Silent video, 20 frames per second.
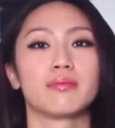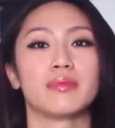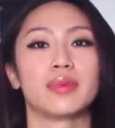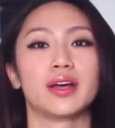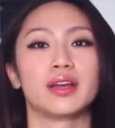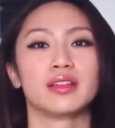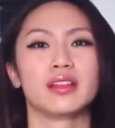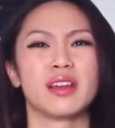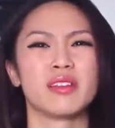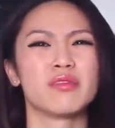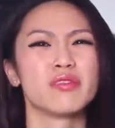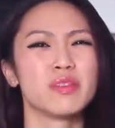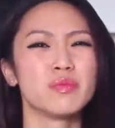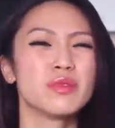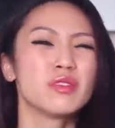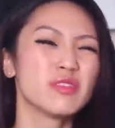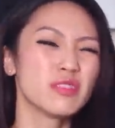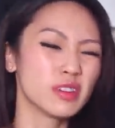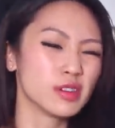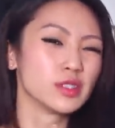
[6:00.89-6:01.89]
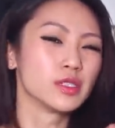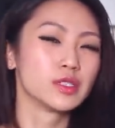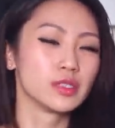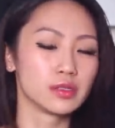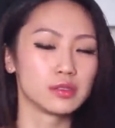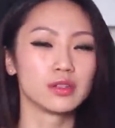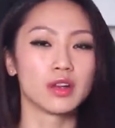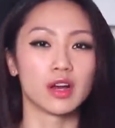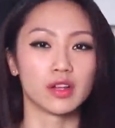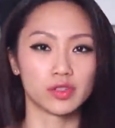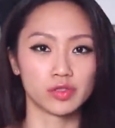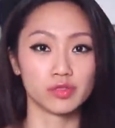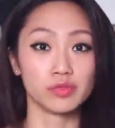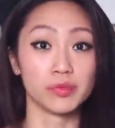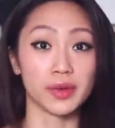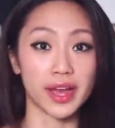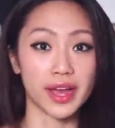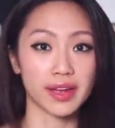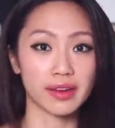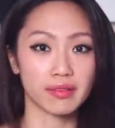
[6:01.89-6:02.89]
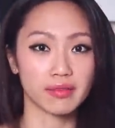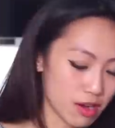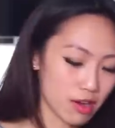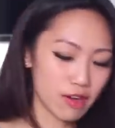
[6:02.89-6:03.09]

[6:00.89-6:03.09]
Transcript: But the removal is not too bad.